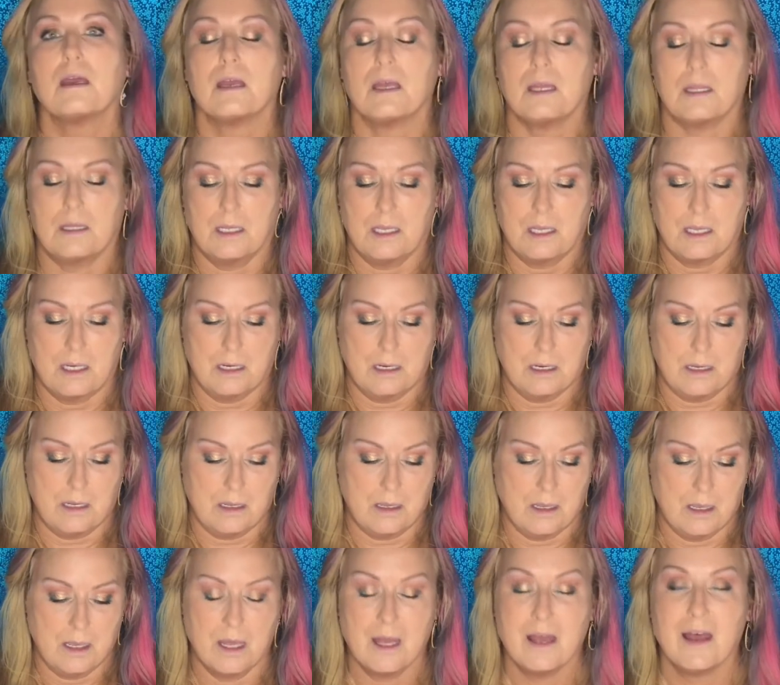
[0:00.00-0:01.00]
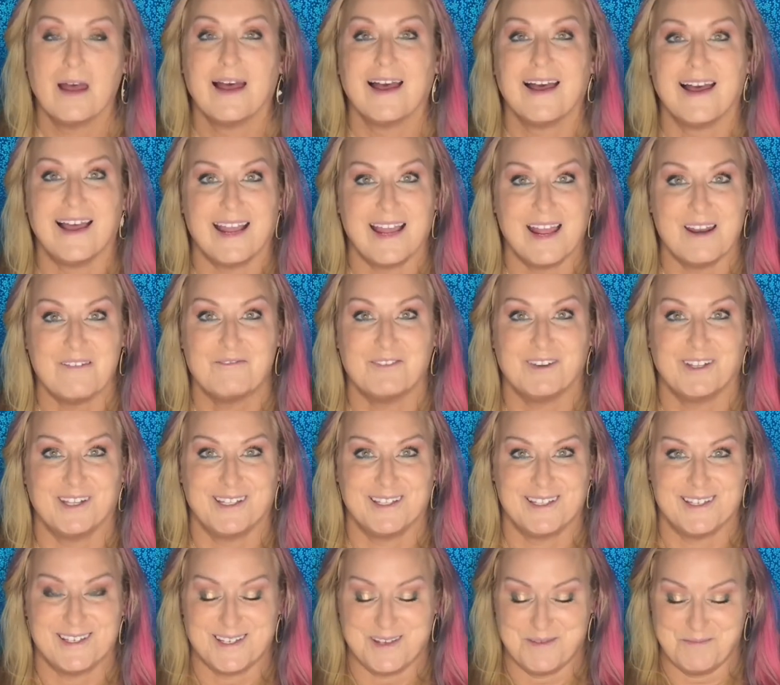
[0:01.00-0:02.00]
And then I got a
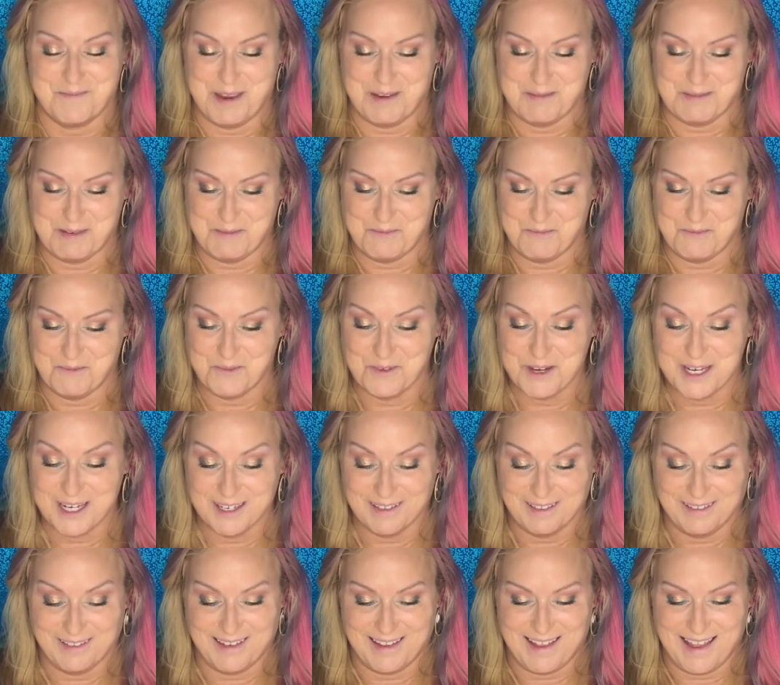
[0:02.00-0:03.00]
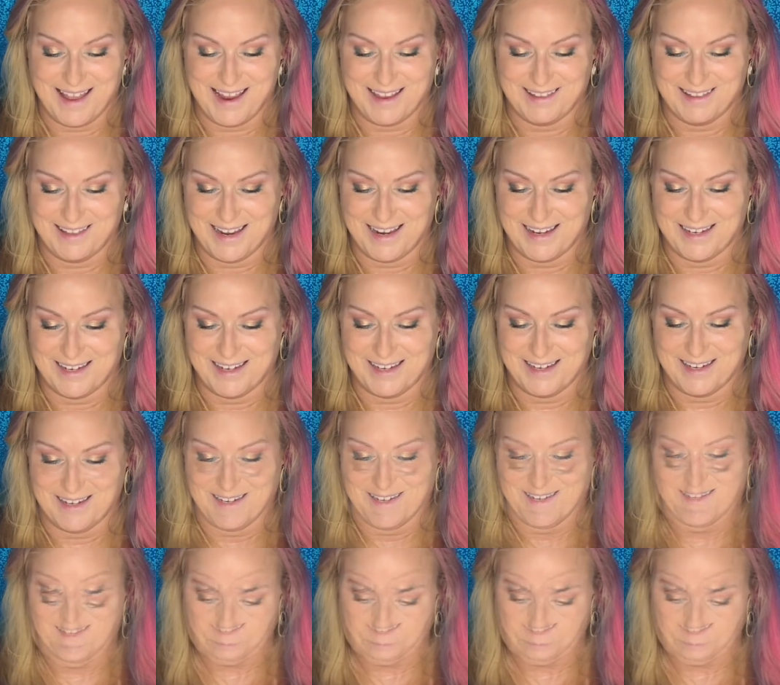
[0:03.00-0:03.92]
feeling this is going to make me really highlighted.